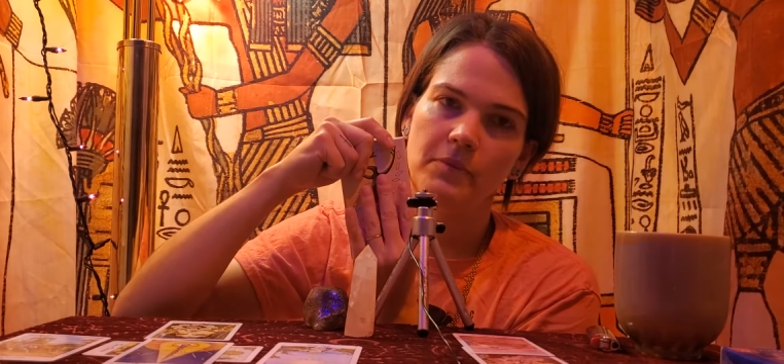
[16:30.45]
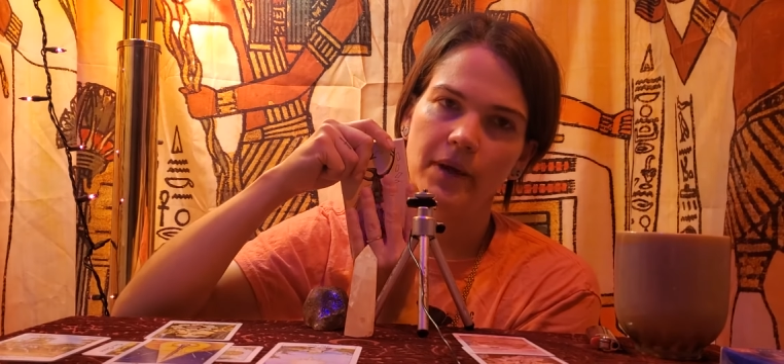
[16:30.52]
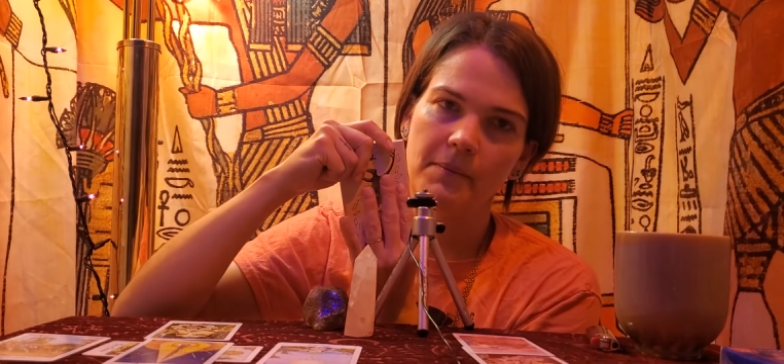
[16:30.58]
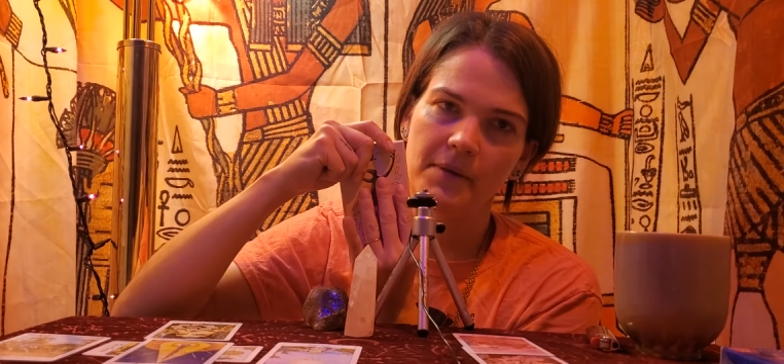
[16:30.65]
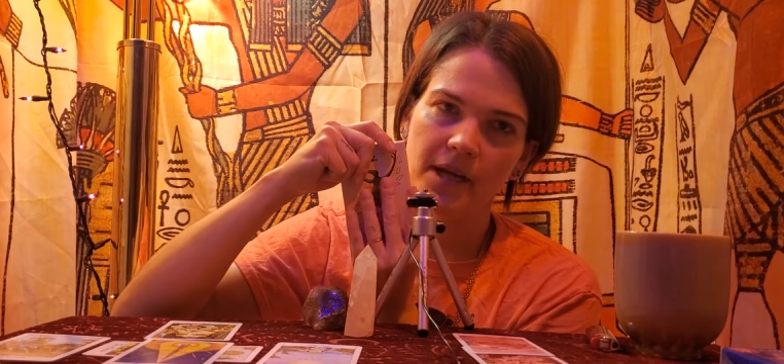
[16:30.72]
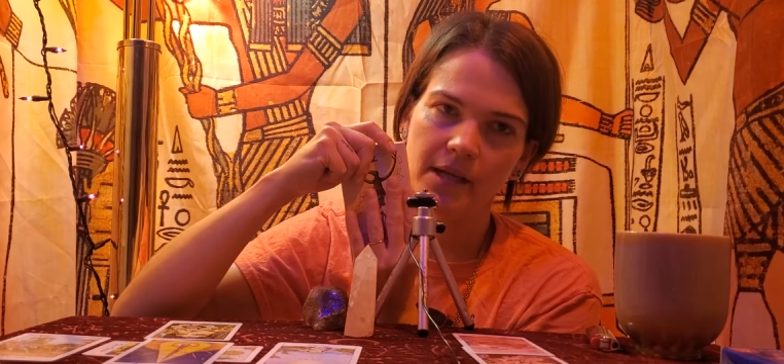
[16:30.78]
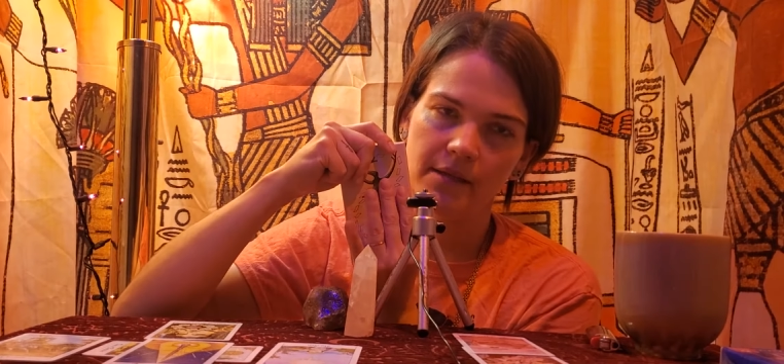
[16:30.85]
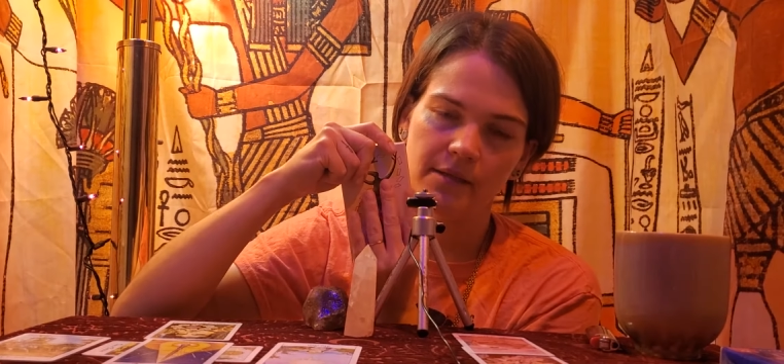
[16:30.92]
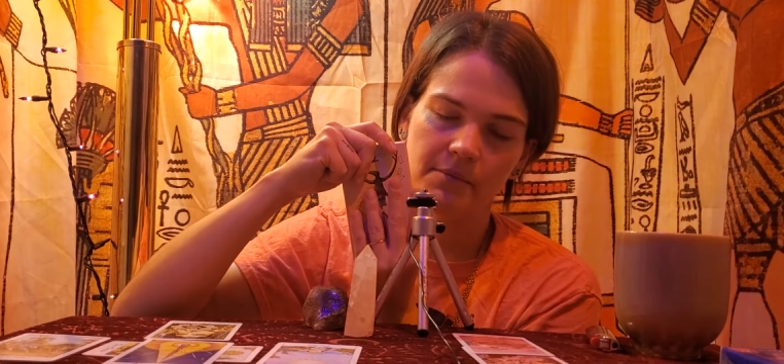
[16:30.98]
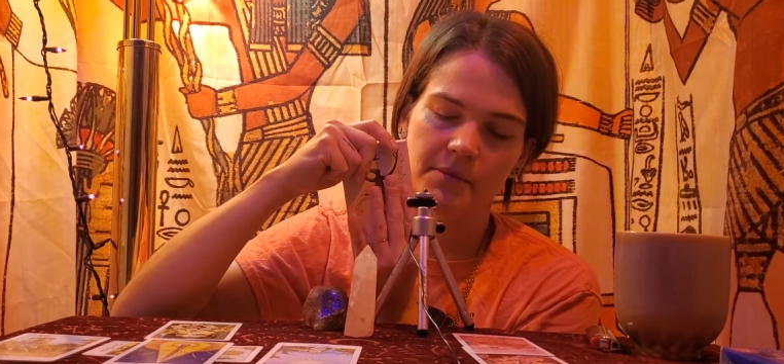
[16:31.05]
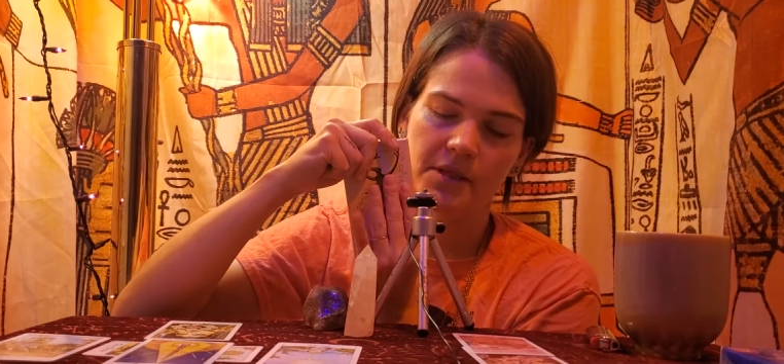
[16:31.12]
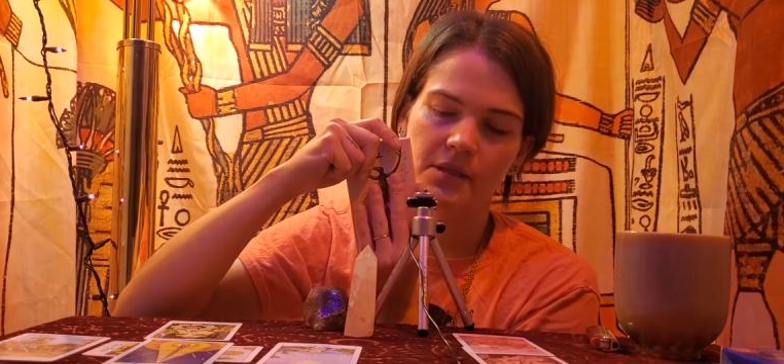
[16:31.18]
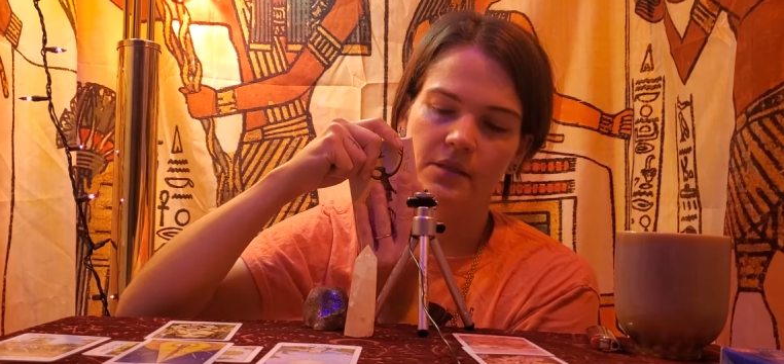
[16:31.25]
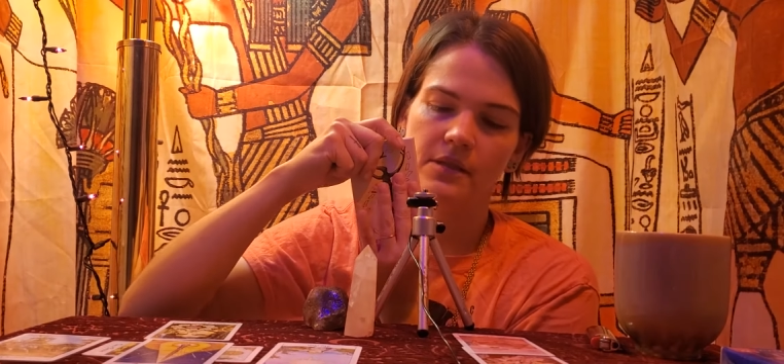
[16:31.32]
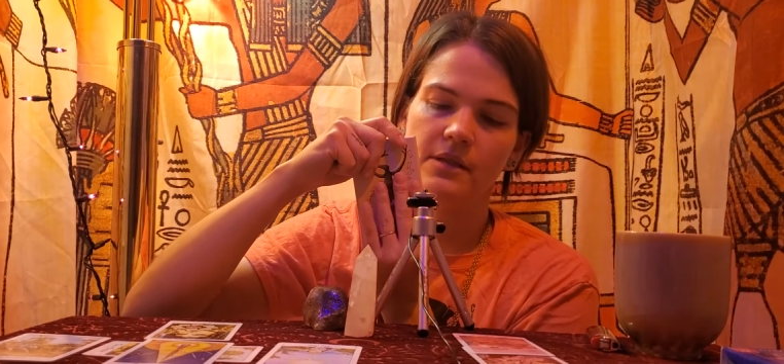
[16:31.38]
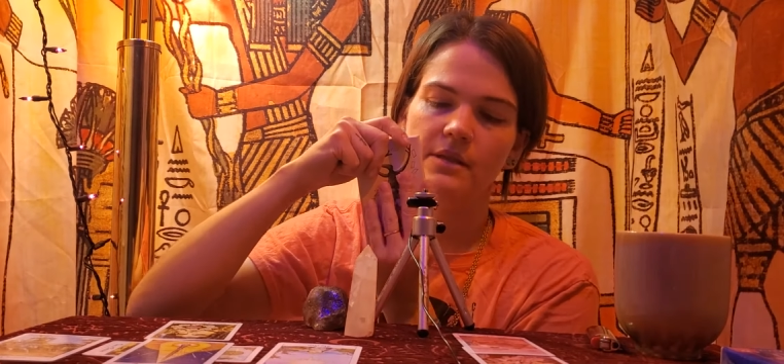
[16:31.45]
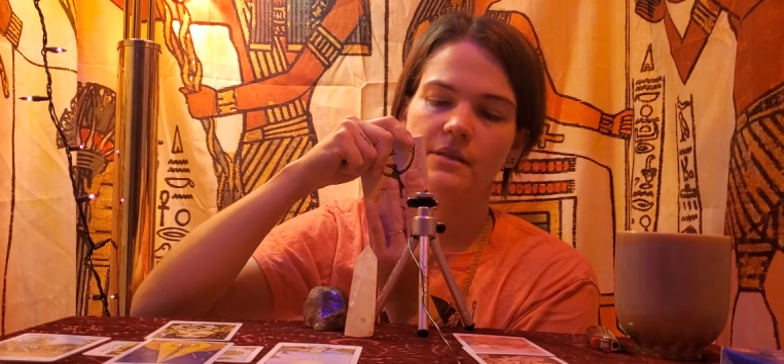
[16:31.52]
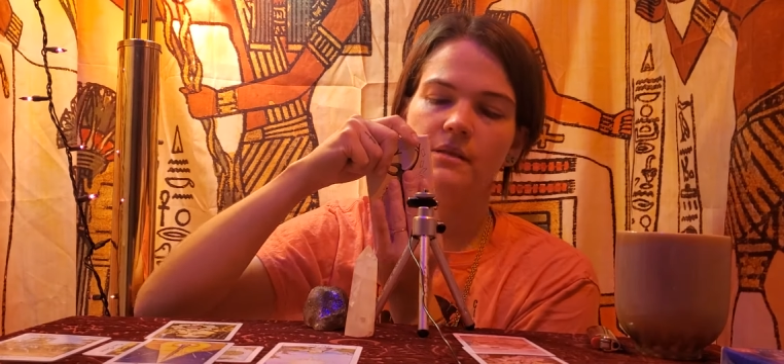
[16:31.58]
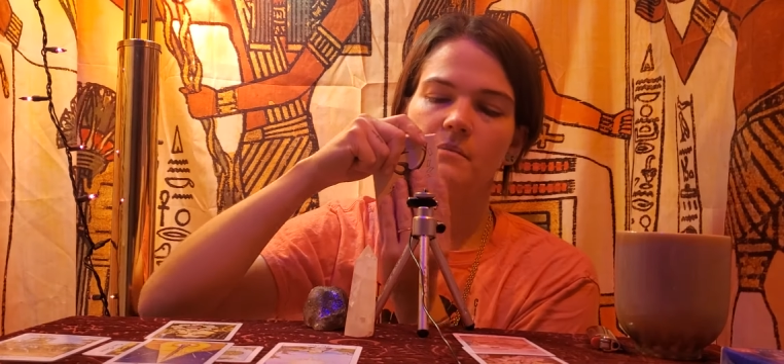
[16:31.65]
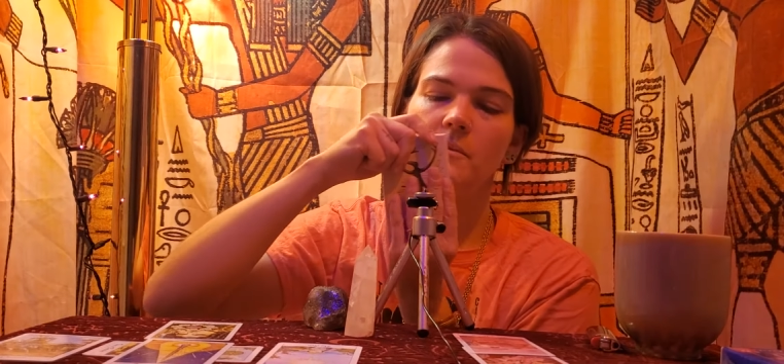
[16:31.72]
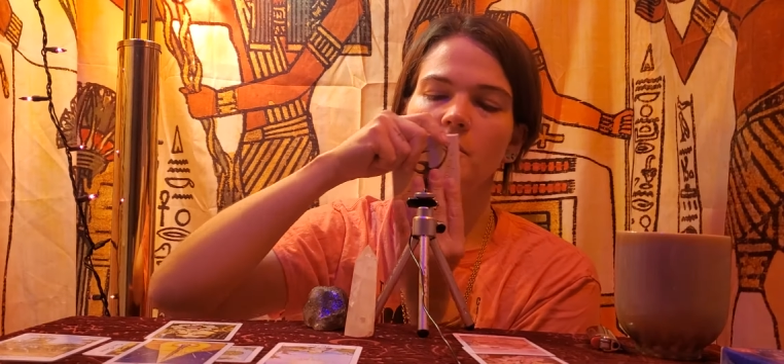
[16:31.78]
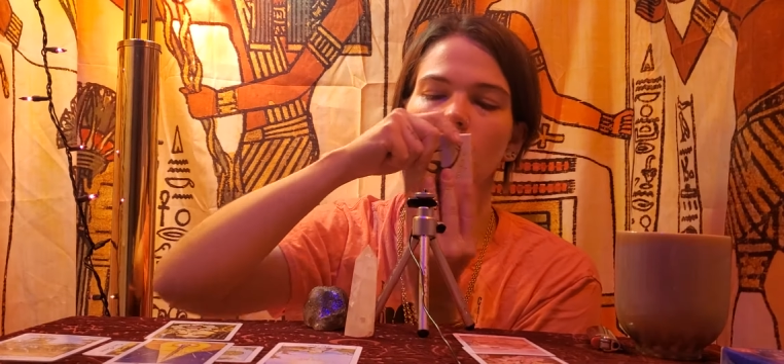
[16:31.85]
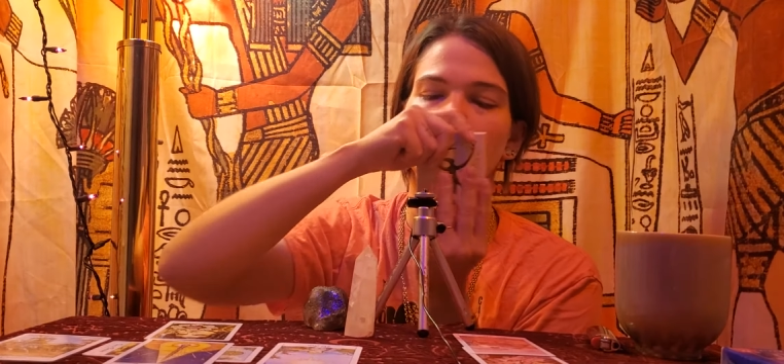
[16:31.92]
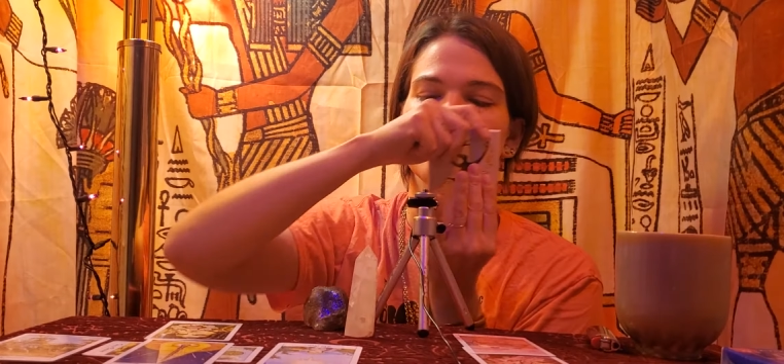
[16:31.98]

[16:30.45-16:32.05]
by my husband to pull